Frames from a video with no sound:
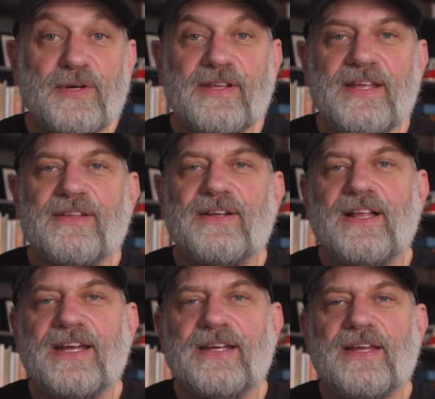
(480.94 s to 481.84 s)
What do they look
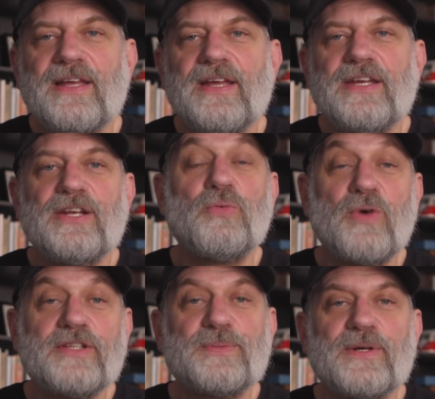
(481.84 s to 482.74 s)
like?
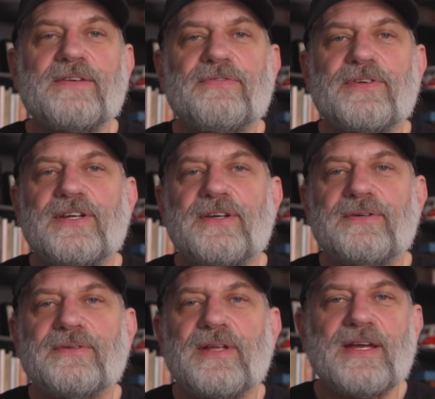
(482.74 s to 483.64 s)
What's working for
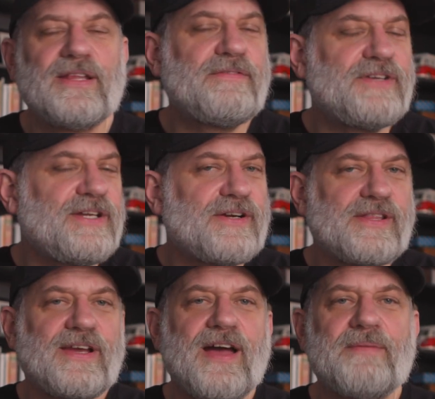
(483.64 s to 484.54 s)
you? I'd love to hear it
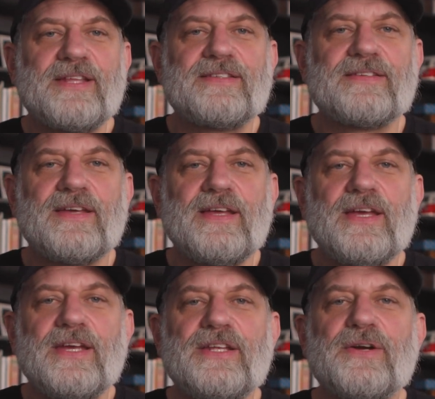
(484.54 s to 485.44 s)
in the comments.
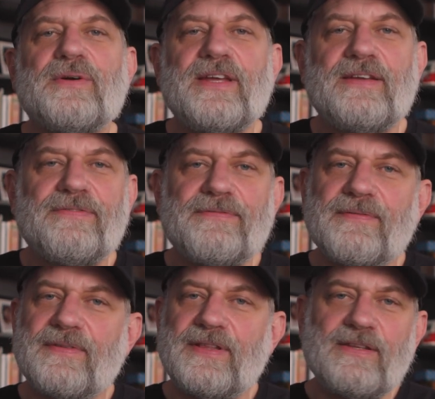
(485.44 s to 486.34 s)
If
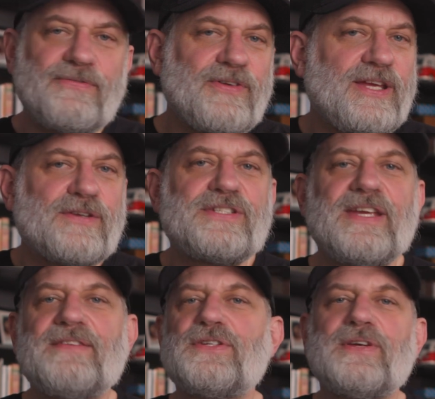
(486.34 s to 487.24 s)
this video
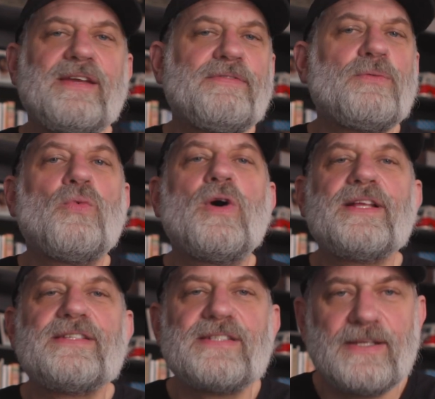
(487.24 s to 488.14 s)
saves you even
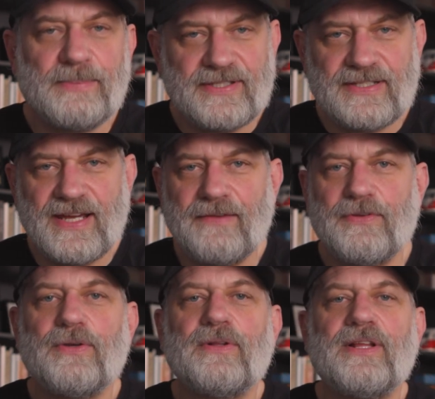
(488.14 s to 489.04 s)
one sleepless night of
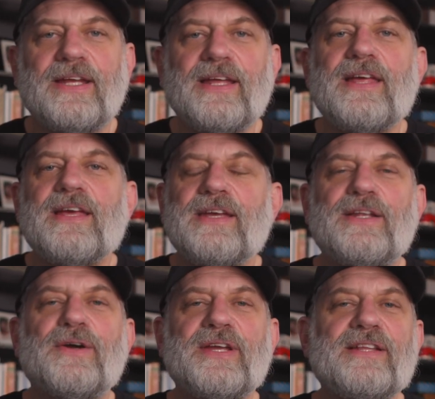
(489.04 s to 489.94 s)
Googling,
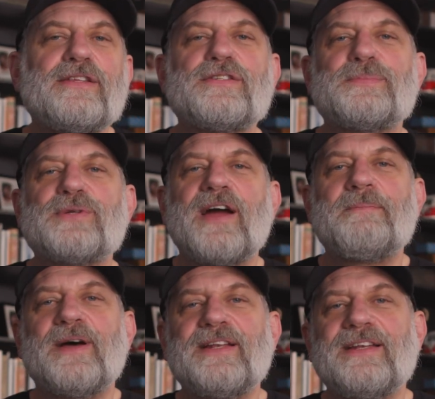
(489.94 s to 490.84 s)
hit the
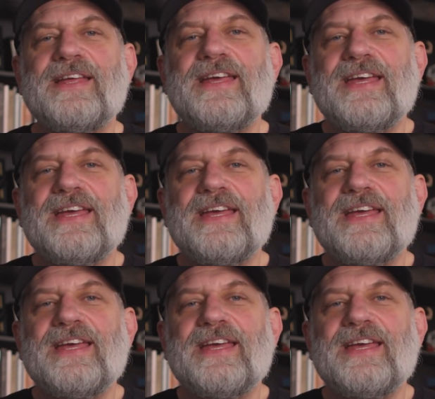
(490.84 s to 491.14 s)
subscribe button.